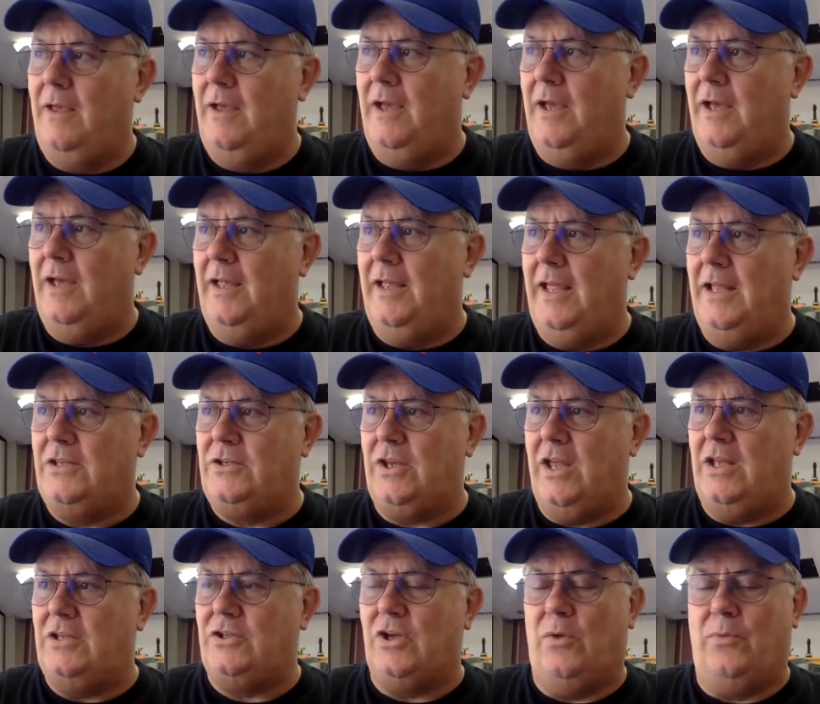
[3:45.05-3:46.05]

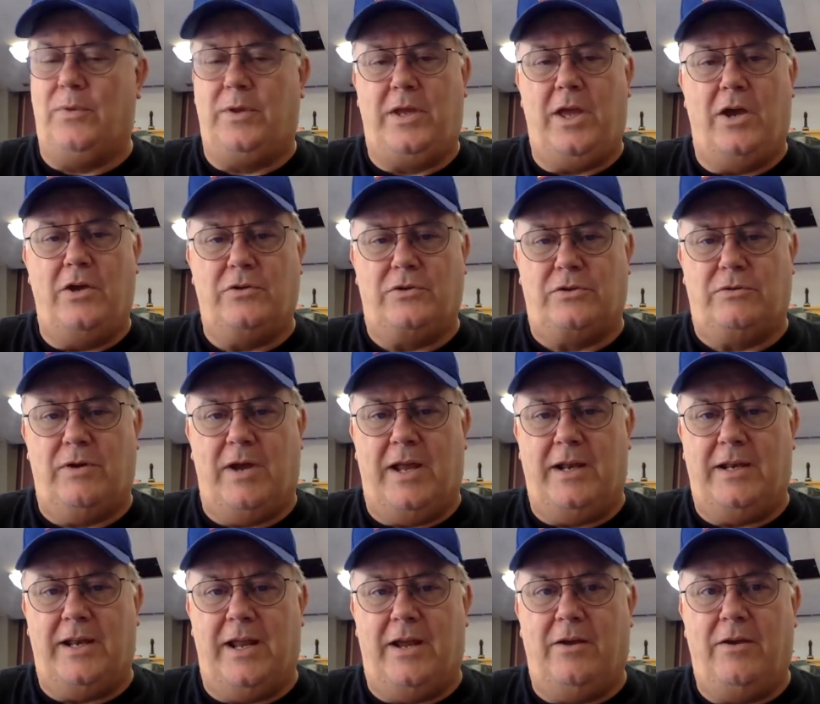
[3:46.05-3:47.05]
It's on the coast
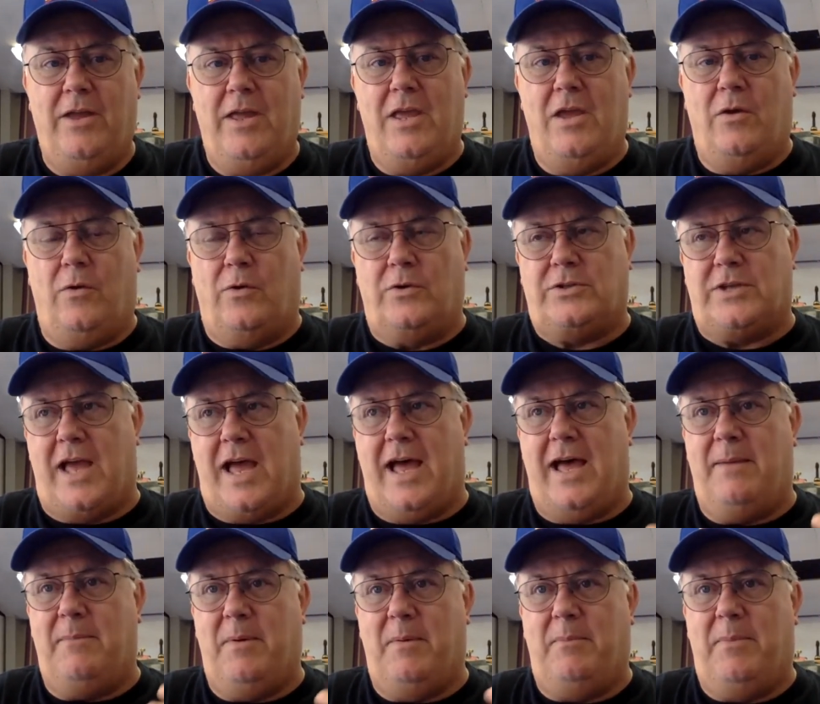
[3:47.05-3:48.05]
right now, whereas
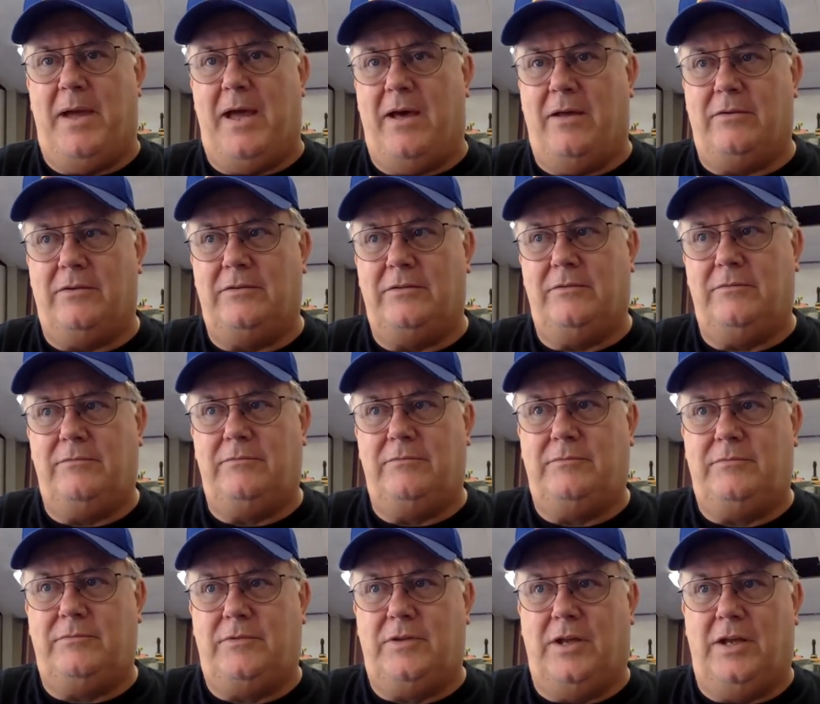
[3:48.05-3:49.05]
I'm about
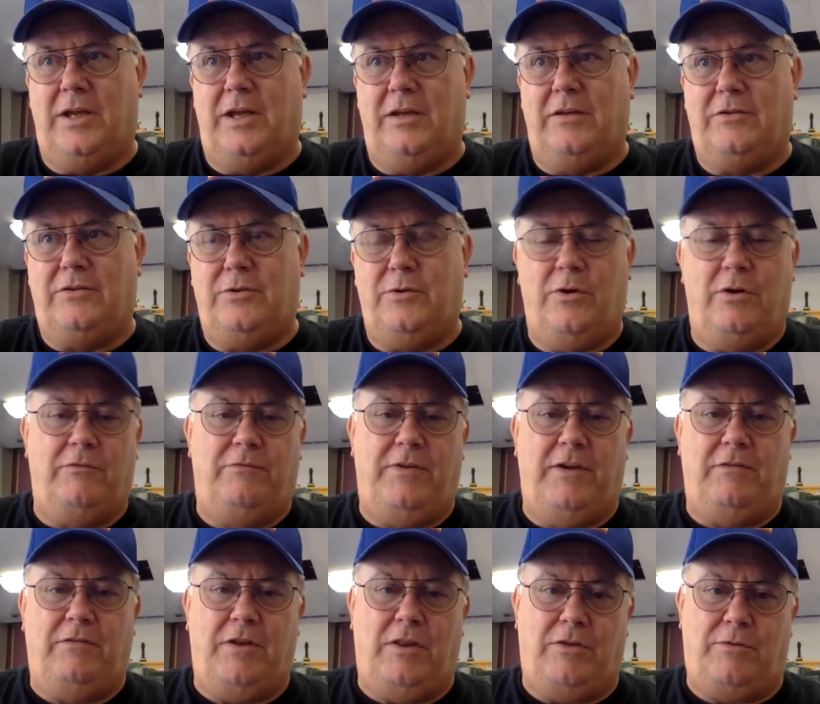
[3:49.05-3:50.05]

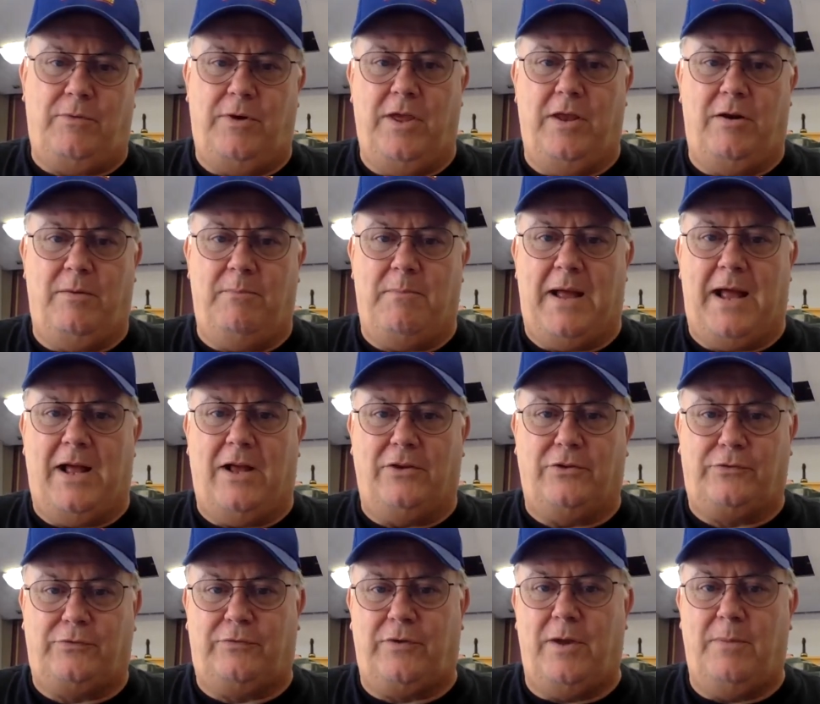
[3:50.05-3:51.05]
250, 300
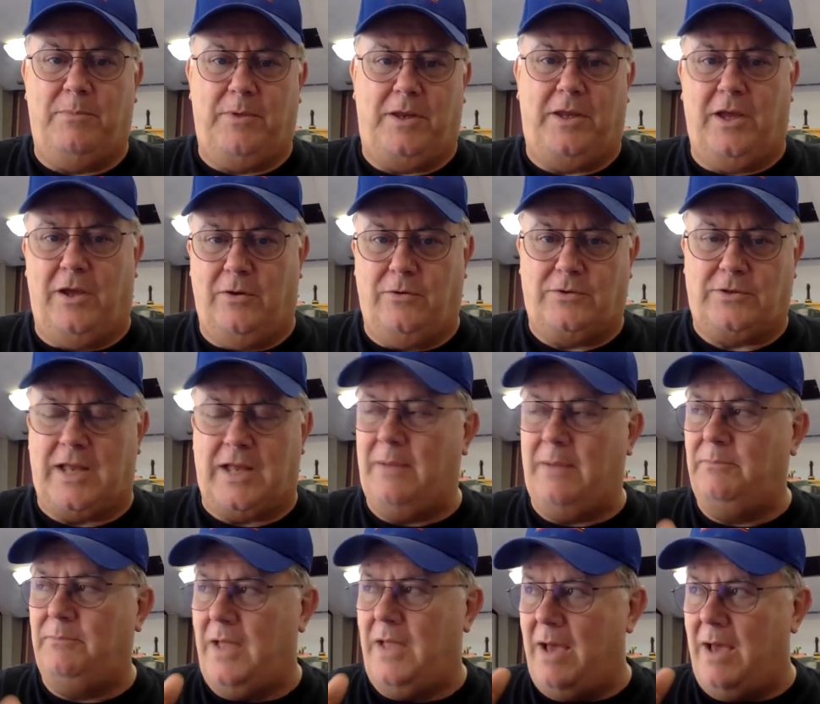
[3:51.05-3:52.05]
miles from the coast.
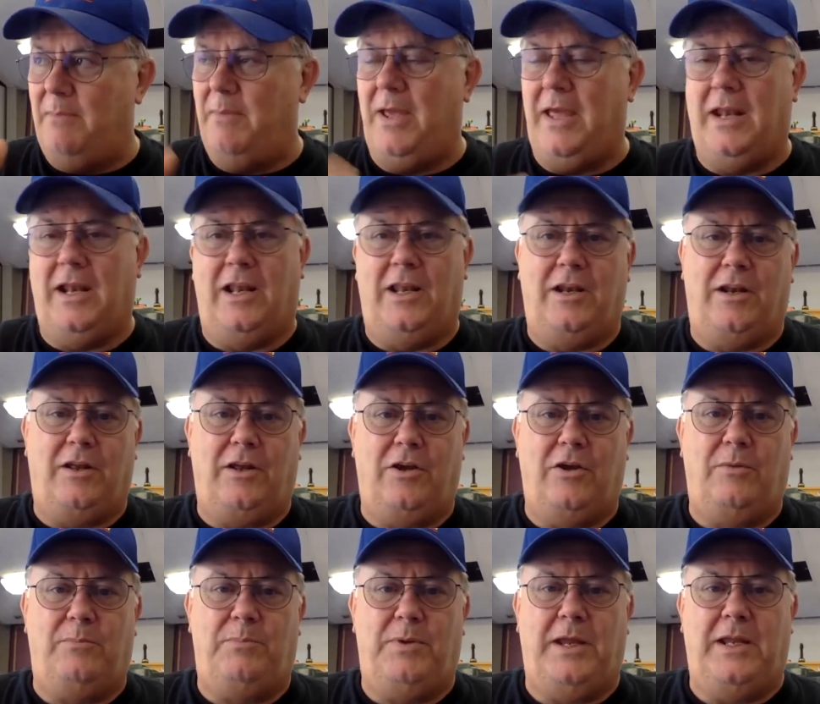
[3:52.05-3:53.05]
I'm inland a
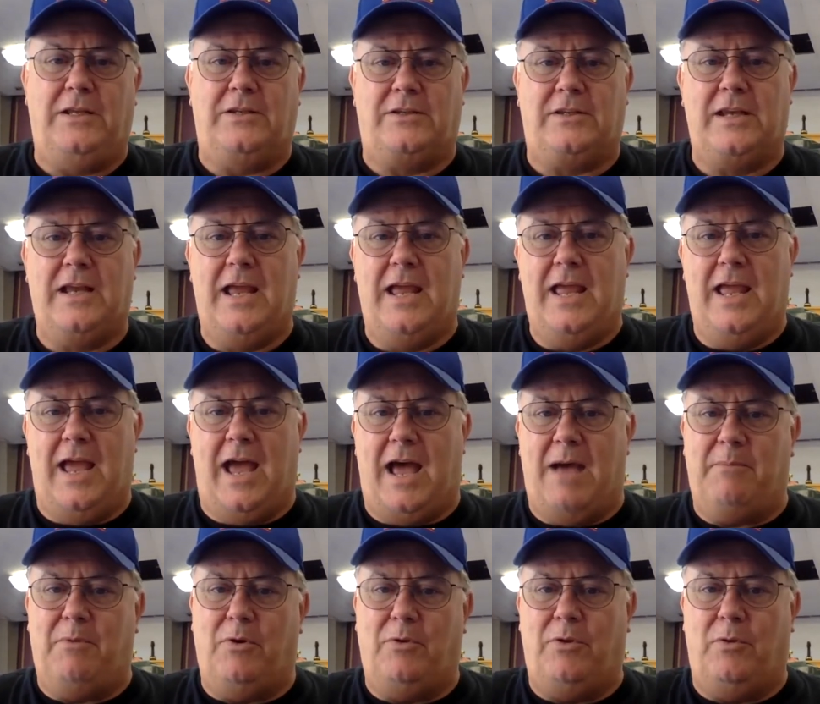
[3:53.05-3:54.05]
good piece.
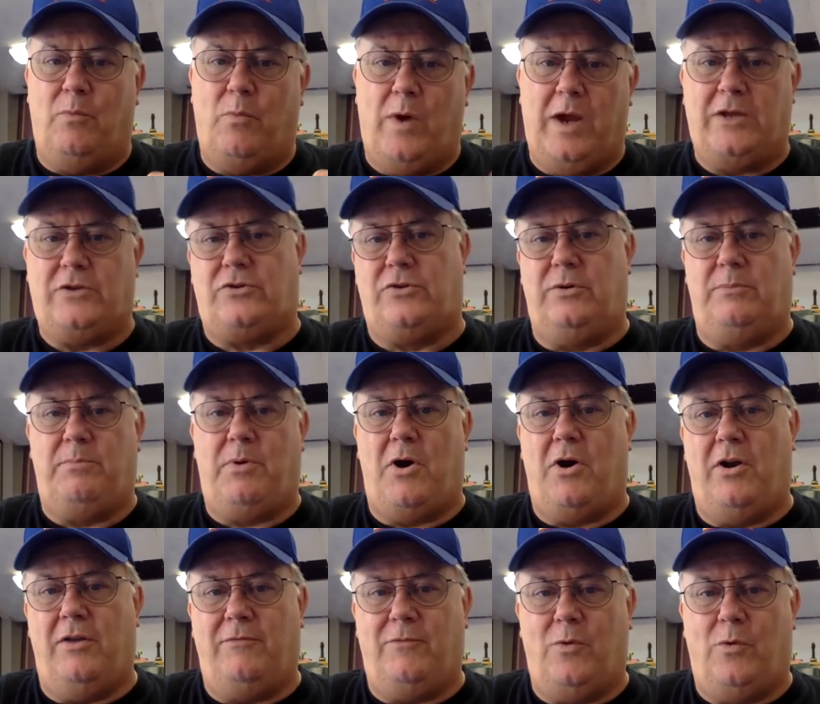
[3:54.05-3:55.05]
I'm on the western
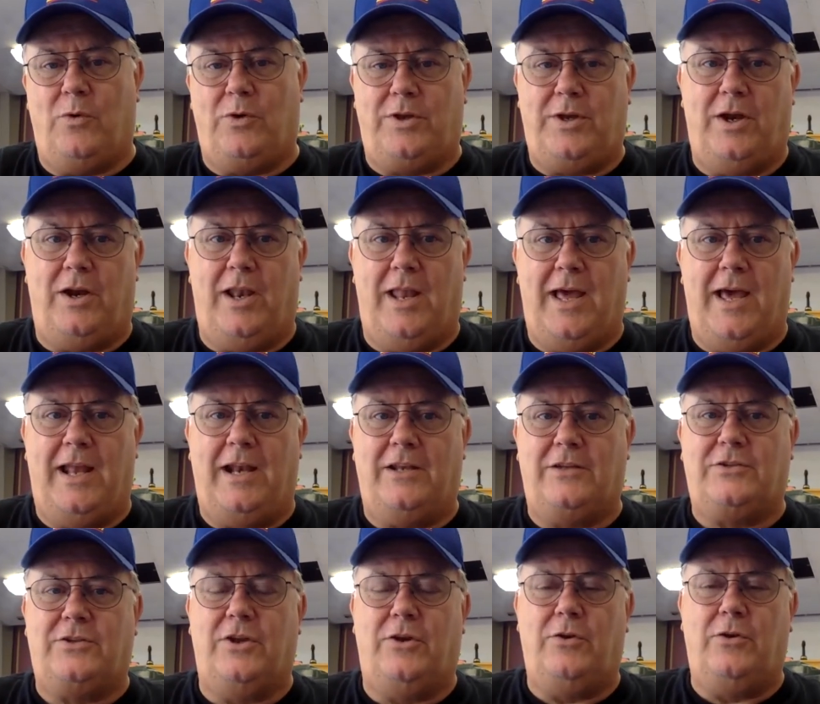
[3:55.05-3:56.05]
part of North
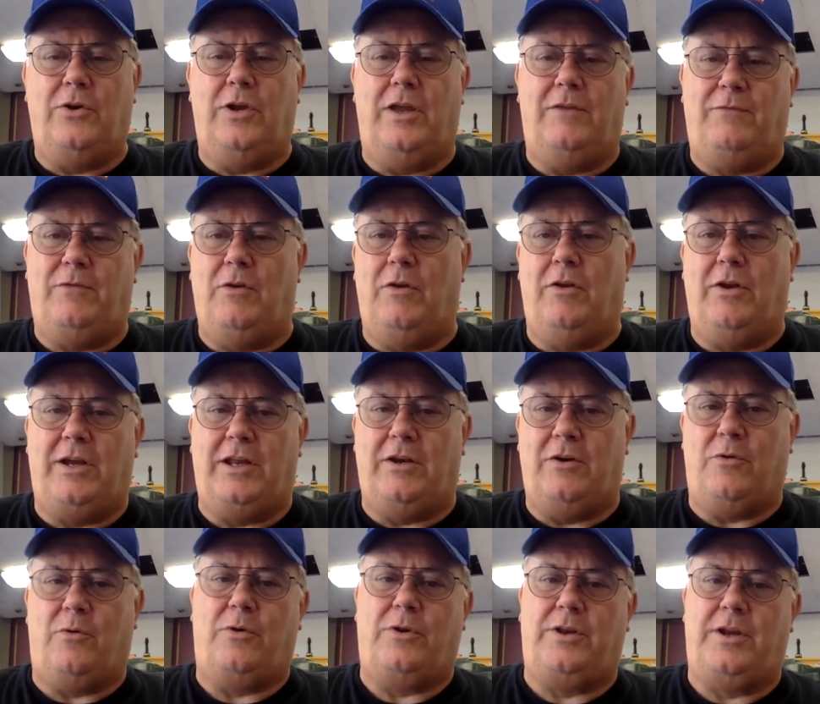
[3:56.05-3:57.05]
Carolina. So if you look at
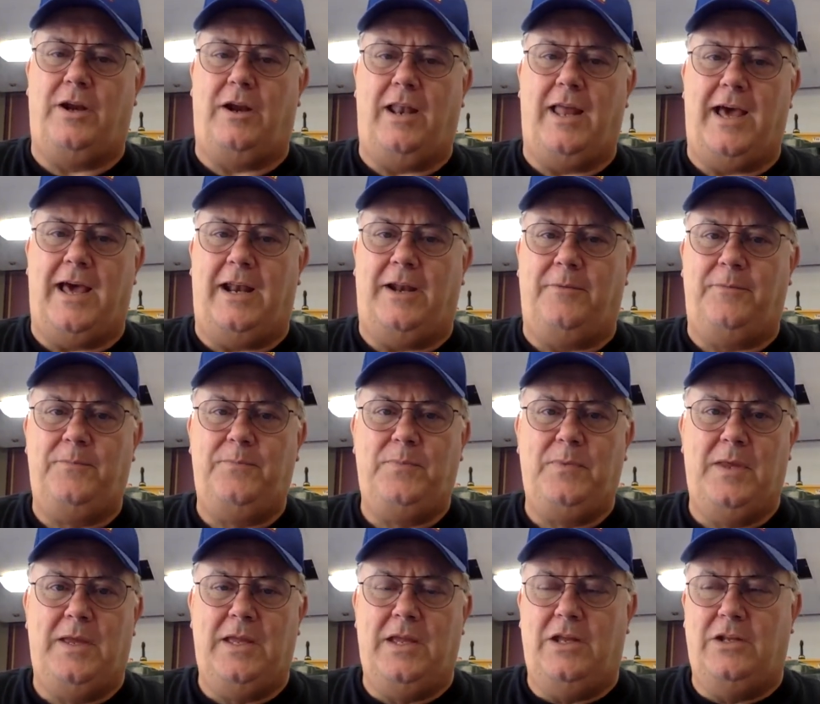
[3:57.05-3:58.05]
North Carolina,
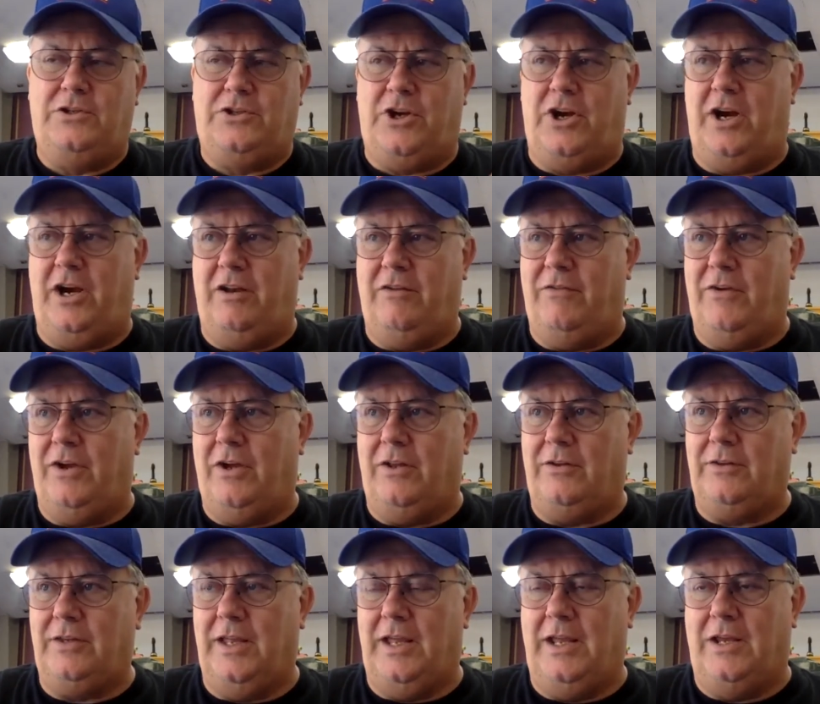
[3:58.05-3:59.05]

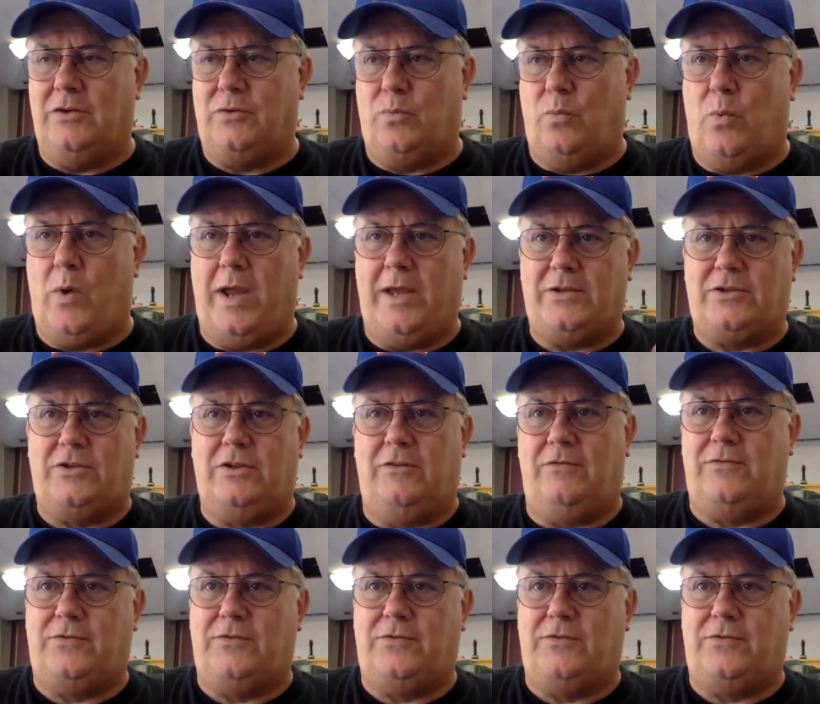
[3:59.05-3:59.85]
Cherryville is west of